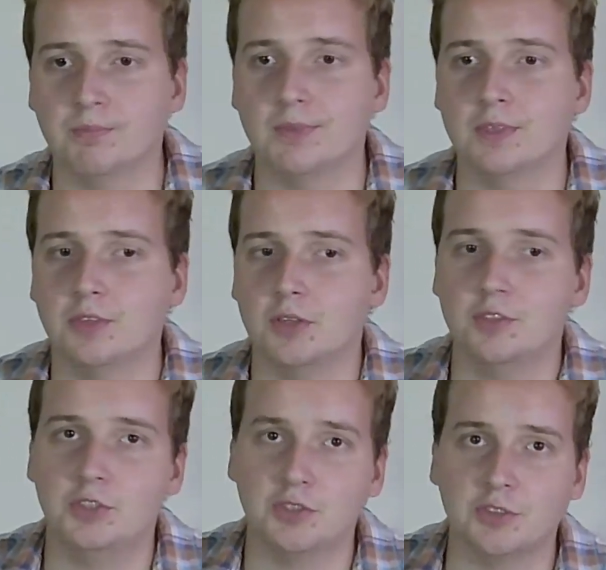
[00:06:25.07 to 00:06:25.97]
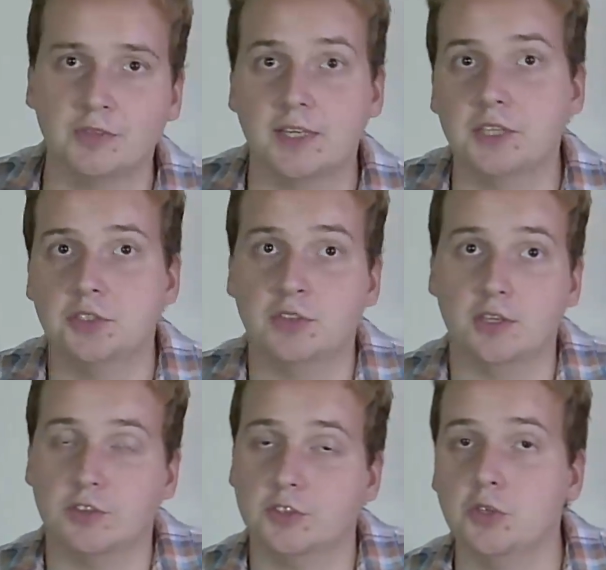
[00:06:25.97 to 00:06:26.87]
There's all these justifications and
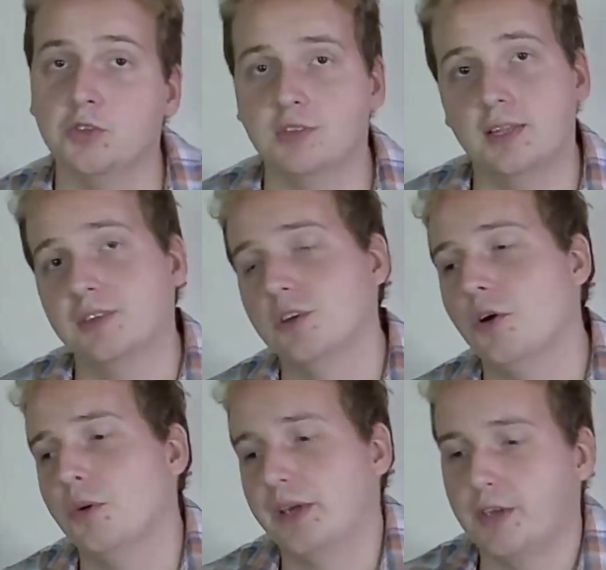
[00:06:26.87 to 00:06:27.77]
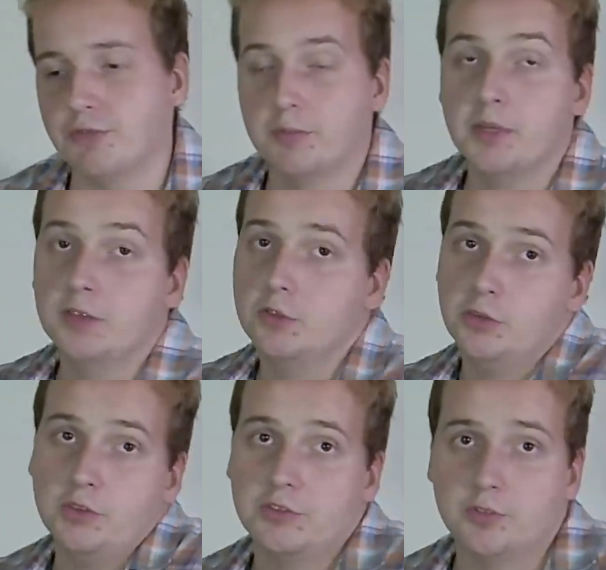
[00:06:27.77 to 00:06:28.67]
excuses that it's okay for me to do
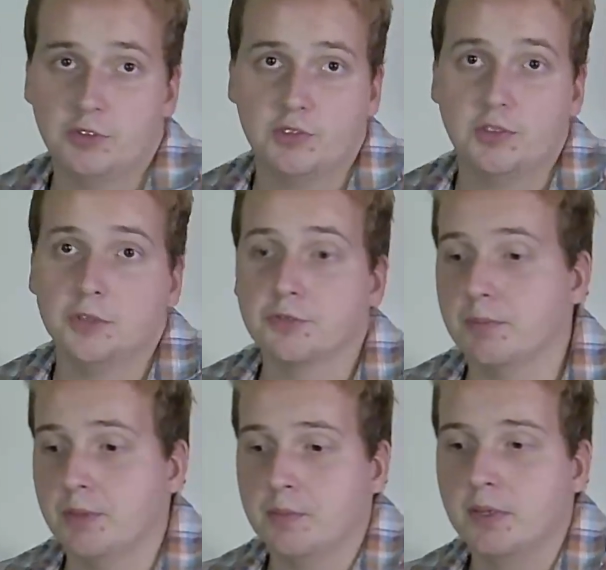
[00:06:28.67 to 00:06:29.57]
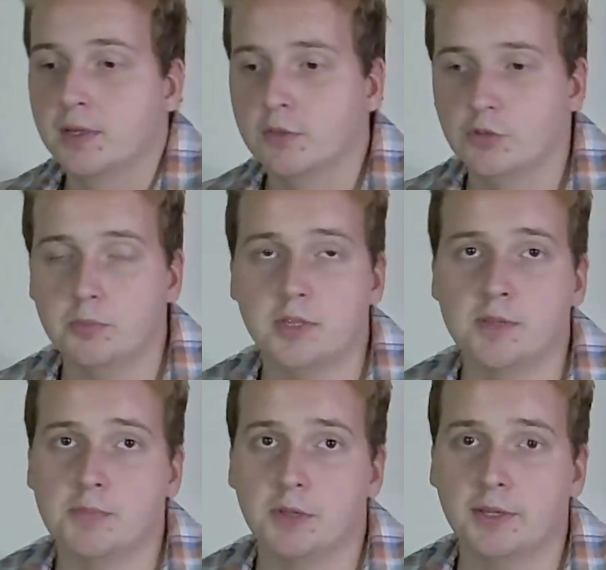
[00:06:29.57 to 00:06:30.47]
this, to steal from them, to
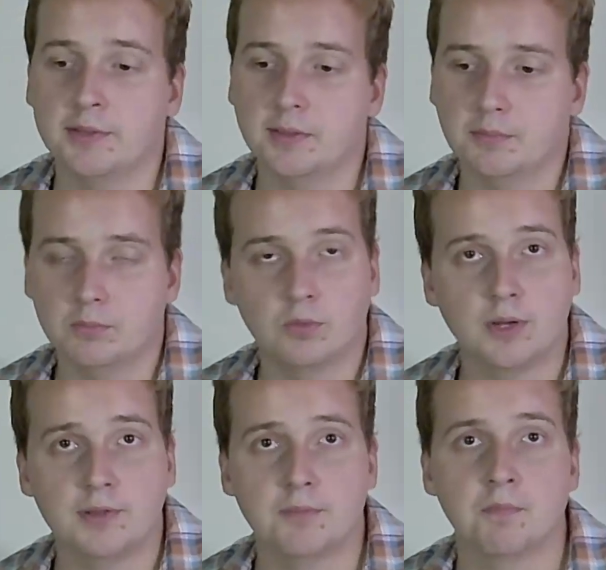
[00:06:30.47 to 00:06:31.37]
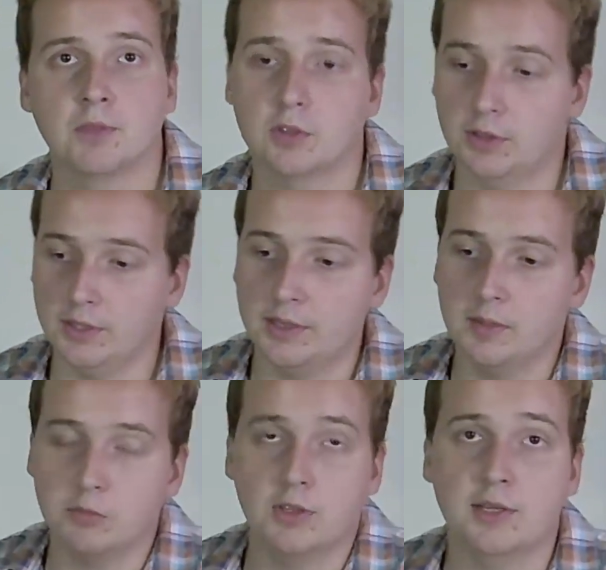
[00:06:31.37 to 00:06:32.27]
manipulate them, right? To lead
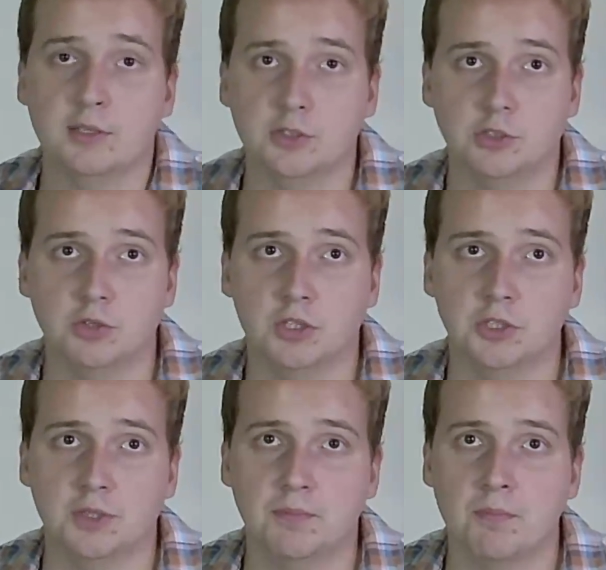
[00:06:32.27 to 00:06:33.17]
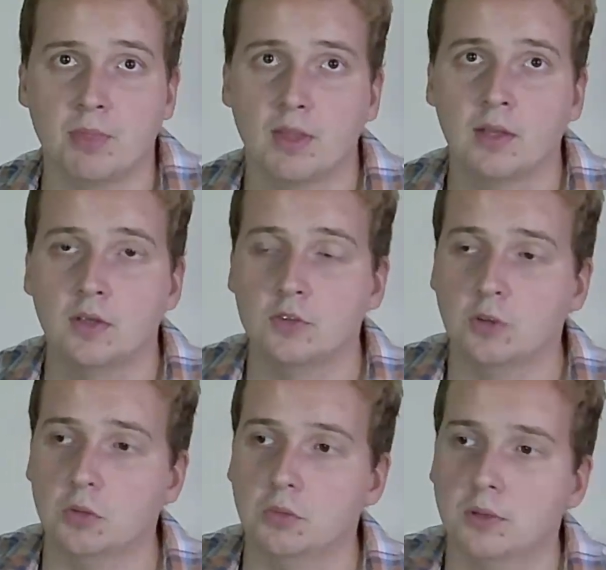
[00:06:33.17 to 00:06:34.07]
them to their destruction.
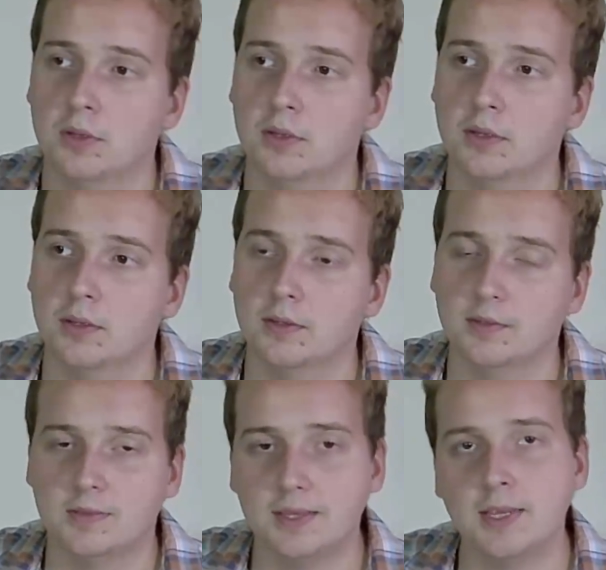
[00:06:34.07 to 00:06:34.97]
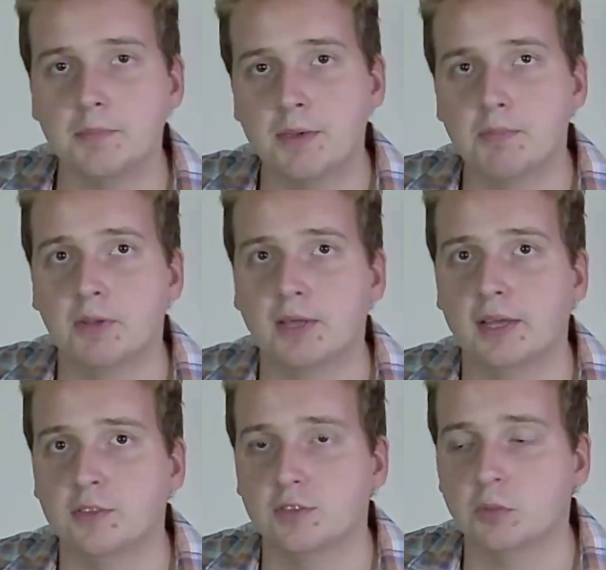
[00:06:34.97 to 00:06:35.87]
So seeing people
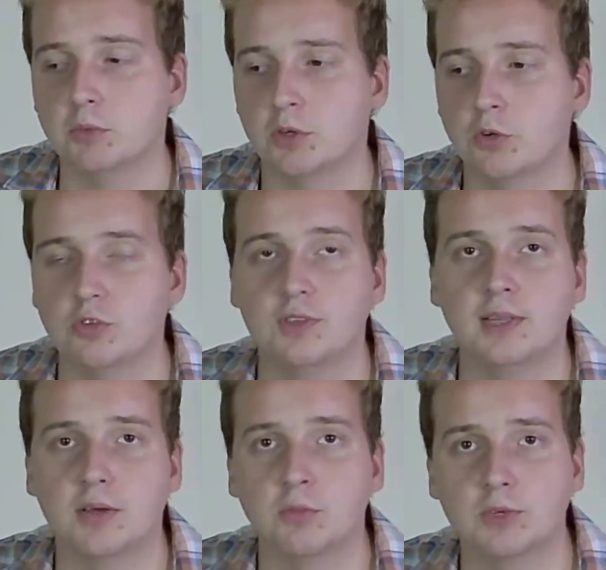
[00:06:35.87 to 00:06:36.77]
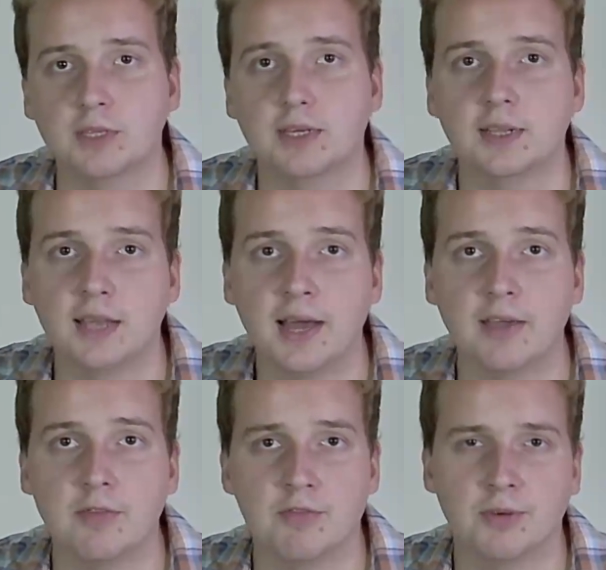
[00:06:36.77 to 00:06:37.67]
as someone who's not really
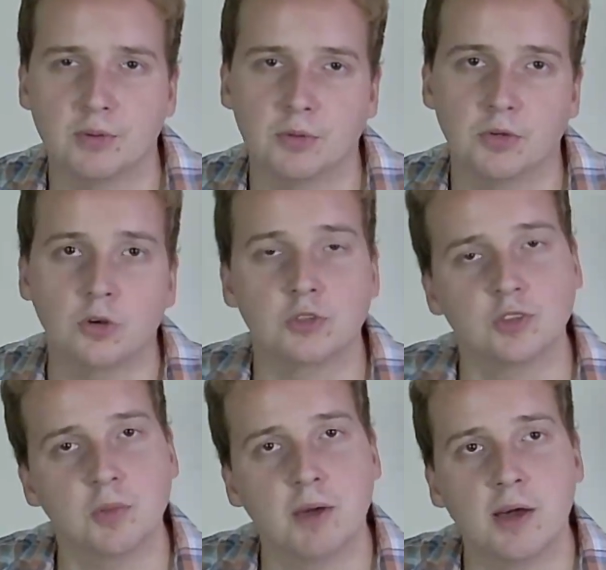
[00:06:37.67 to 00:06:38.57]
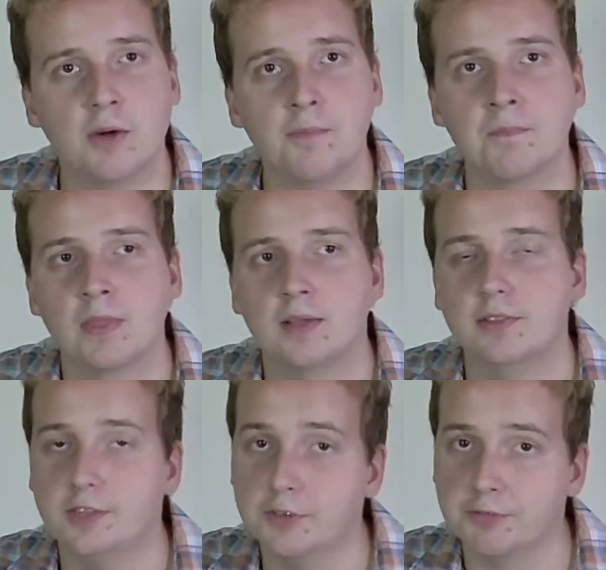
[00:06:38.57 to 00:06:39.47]
alive or somehow
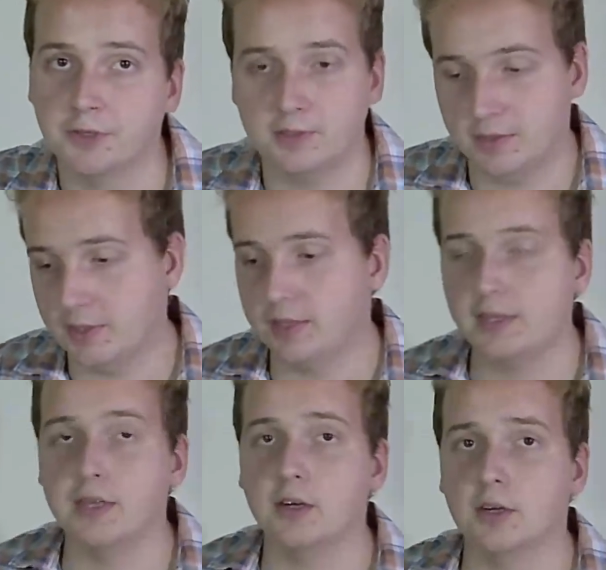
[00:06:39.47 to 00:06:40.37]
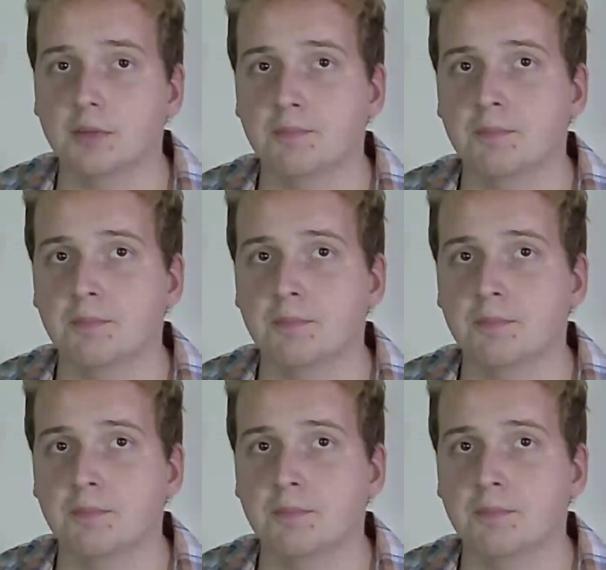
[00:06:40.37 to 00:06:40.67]
different than they are.